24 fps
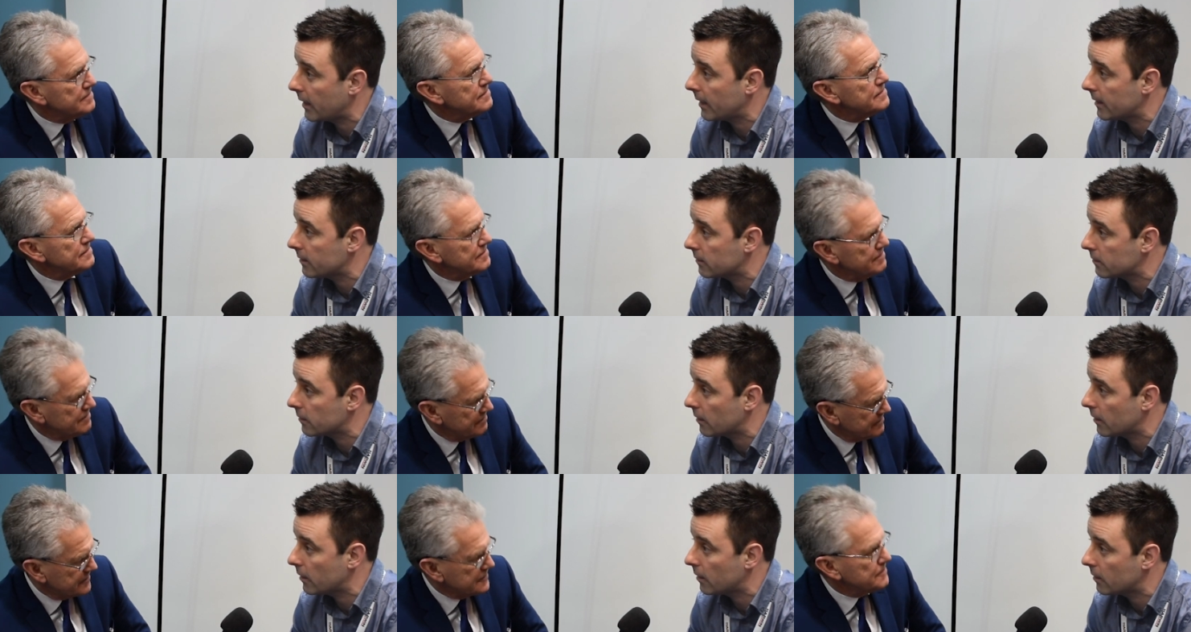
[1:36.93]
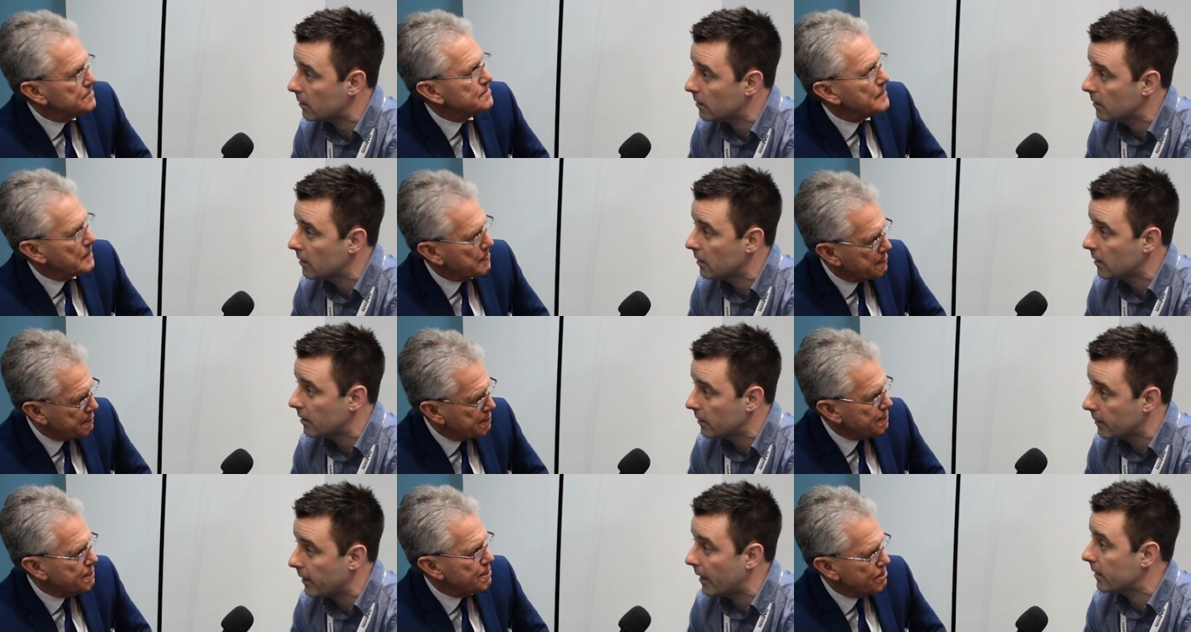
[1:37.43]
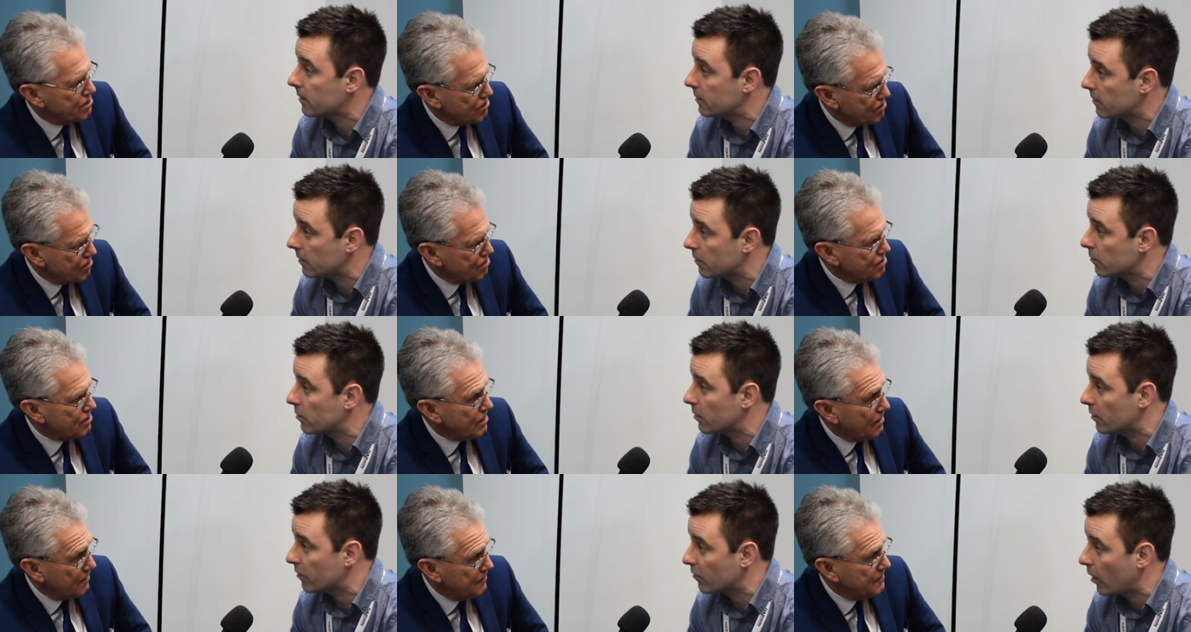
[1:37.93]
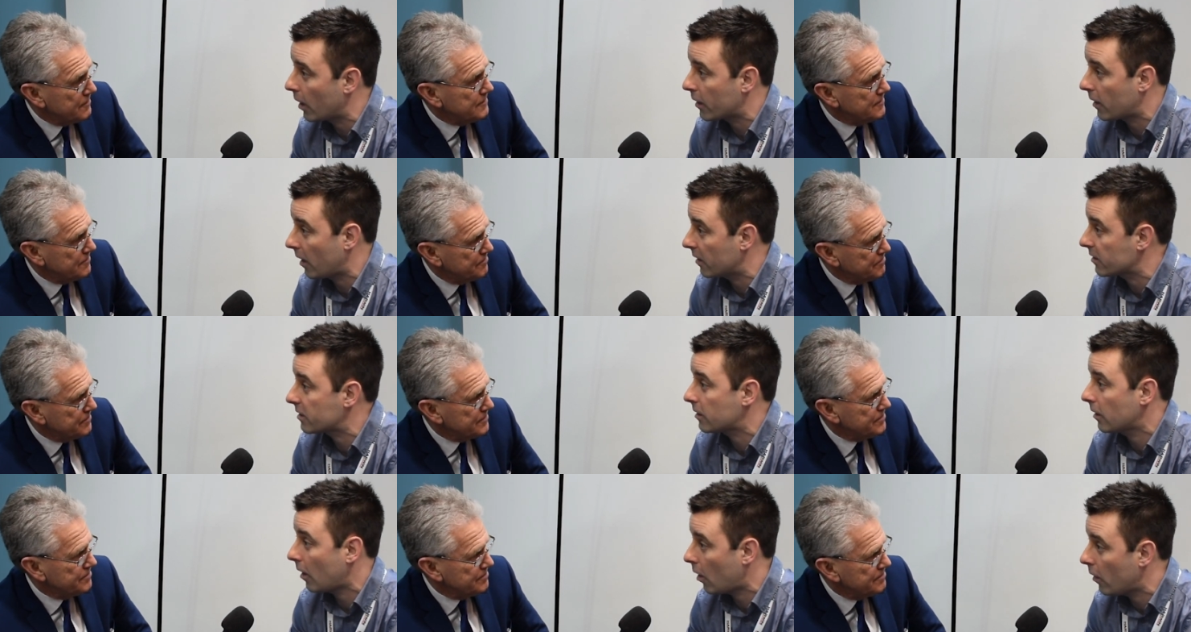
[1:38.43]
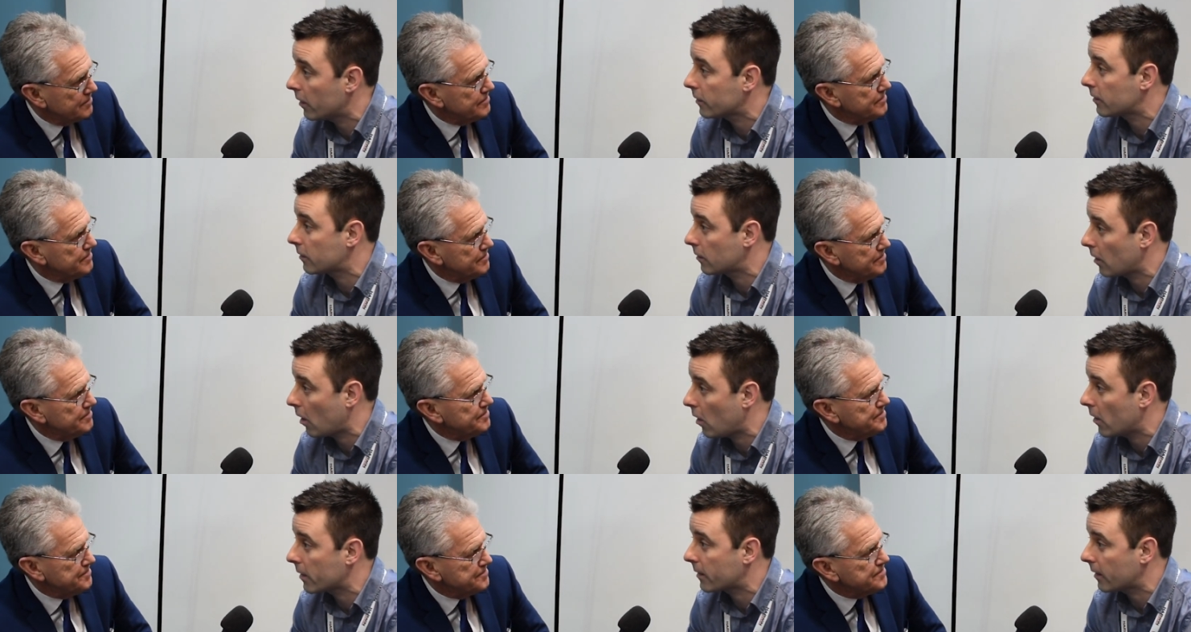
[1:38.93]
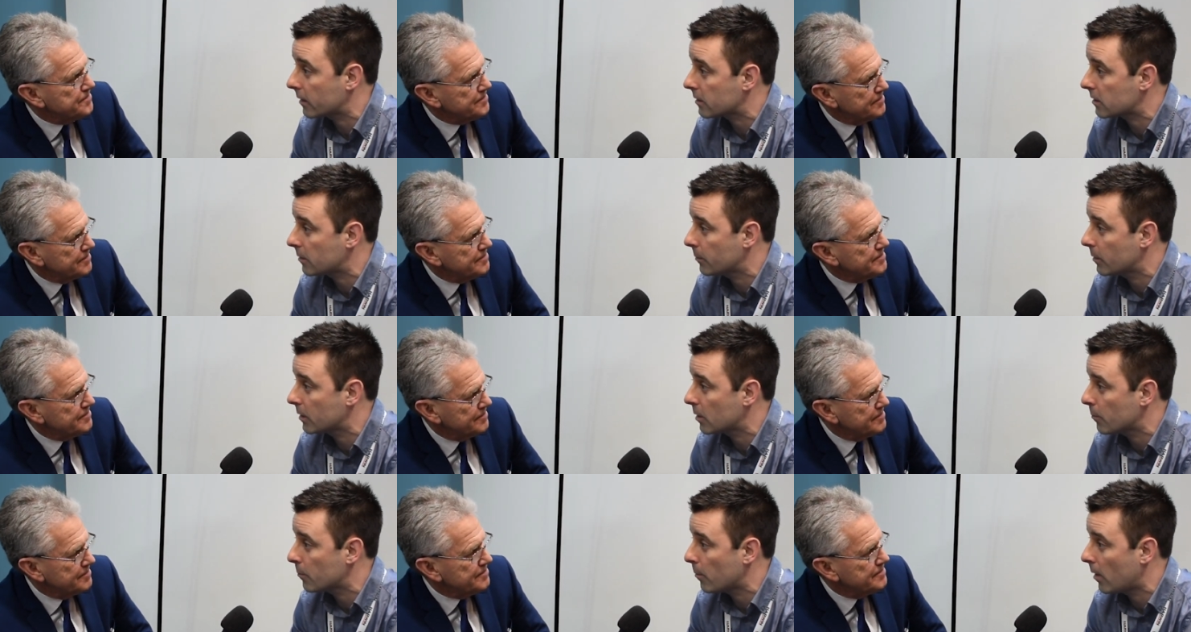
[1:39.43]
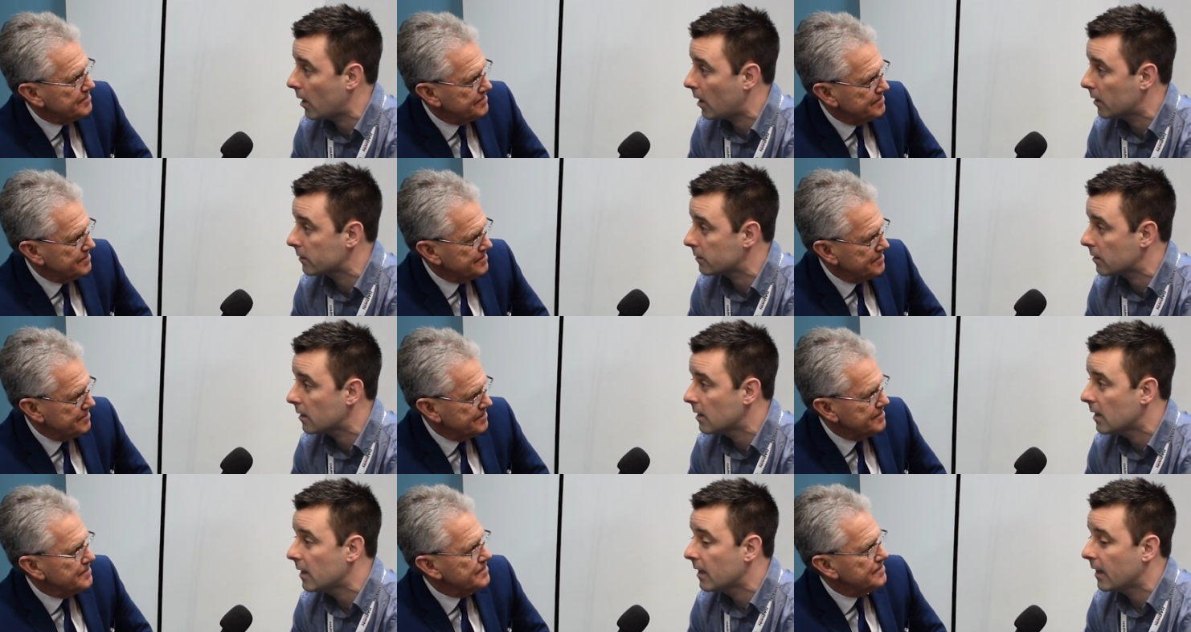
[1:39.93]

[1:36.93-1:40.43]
Speaker 1: And uh, yes, there's a, a custom, high, high customer demand.